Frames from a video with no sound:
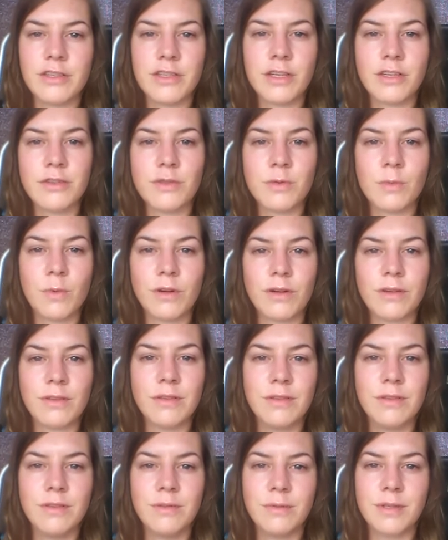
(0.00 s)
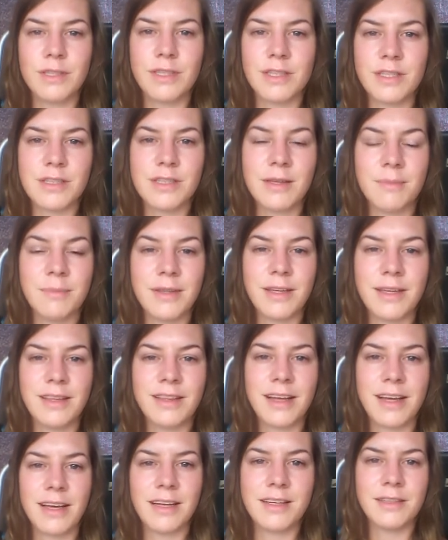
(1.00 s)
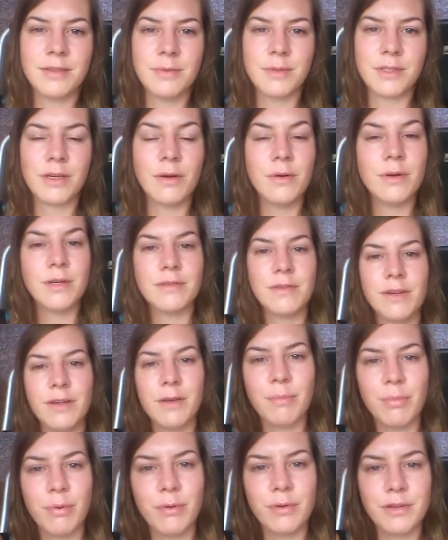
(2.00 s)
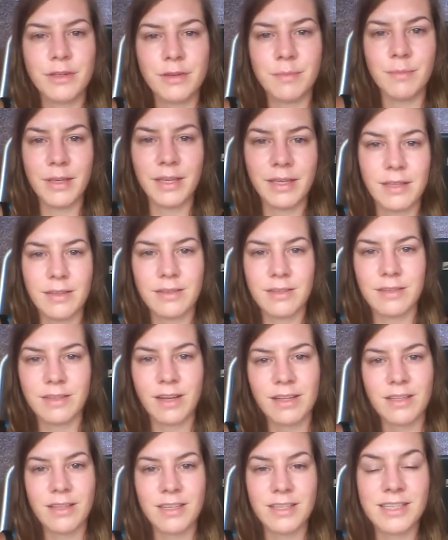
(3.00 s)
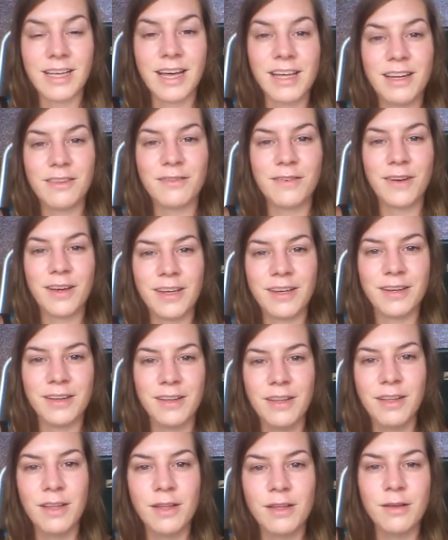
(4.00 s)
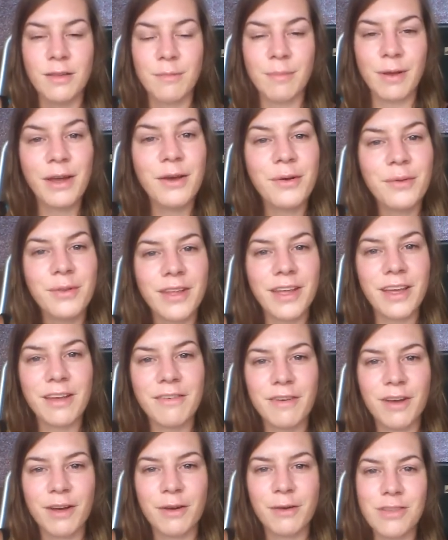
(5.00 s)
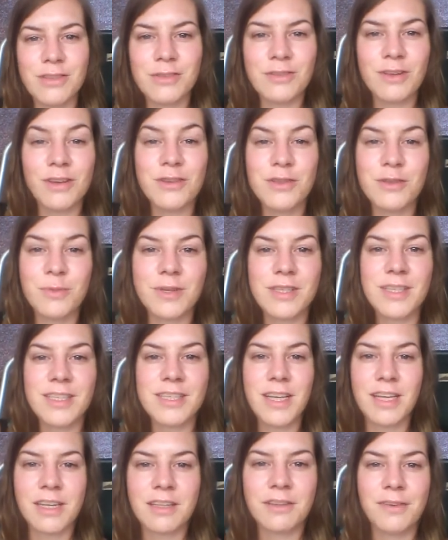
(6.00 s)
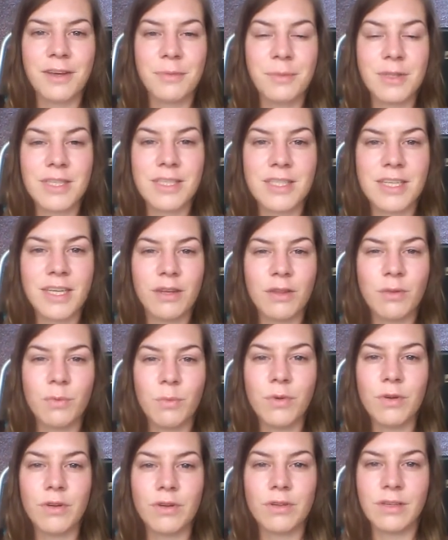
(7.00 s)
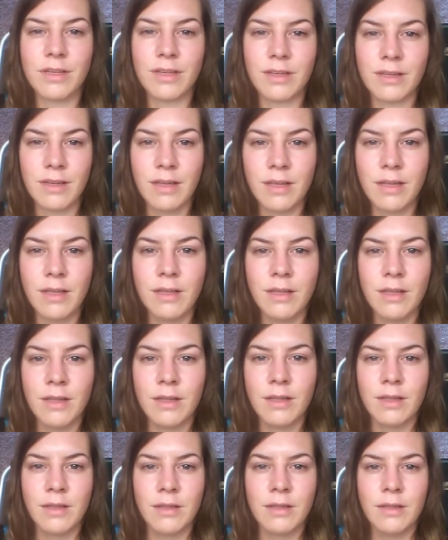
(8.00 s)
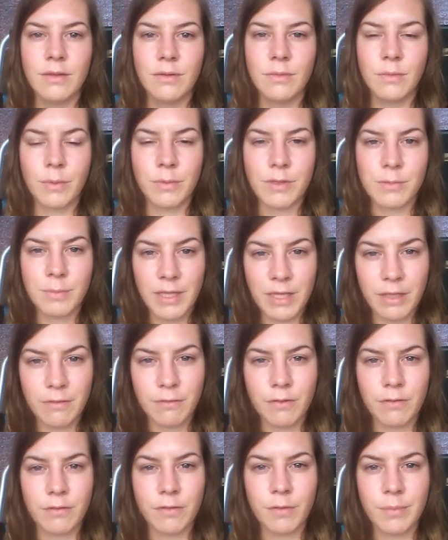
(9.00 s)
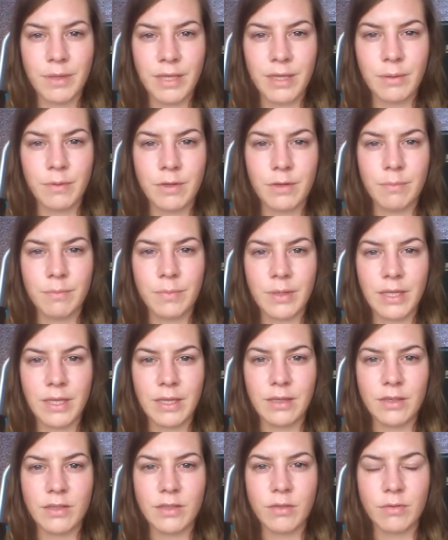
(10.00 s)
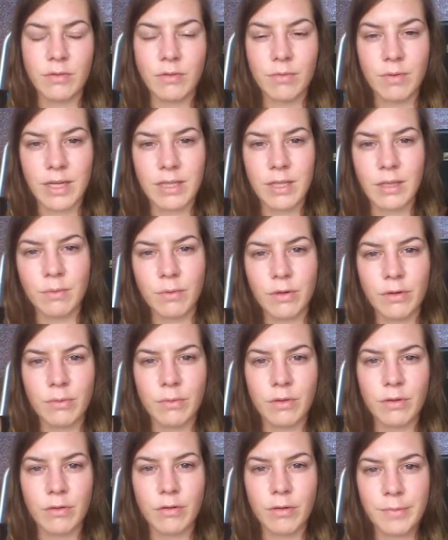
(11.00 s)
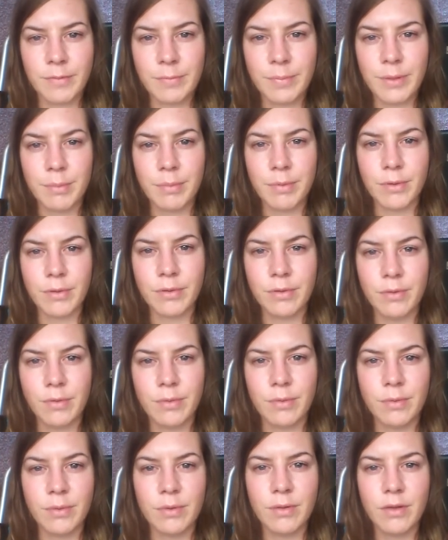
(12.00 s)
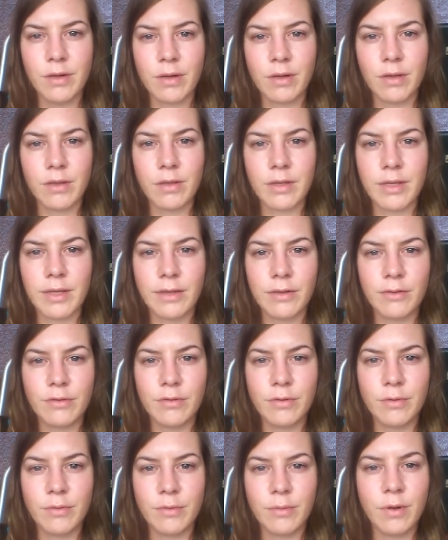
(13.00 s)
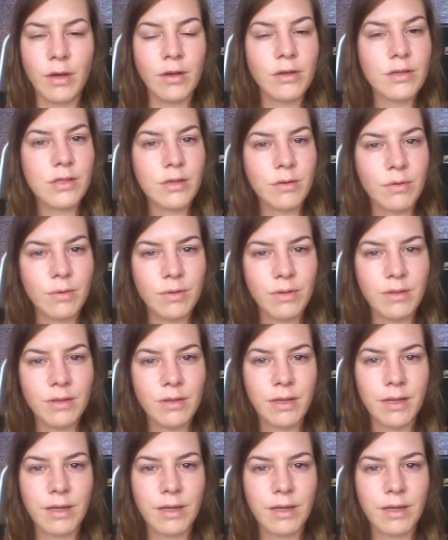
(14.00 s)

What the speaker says: to change the world, which is something that was always very important to me. Not satisfied my own life, I also wasn't satisfied with the state of the world, and what was meaningful for me would be to directly work with a group of people who are looking to also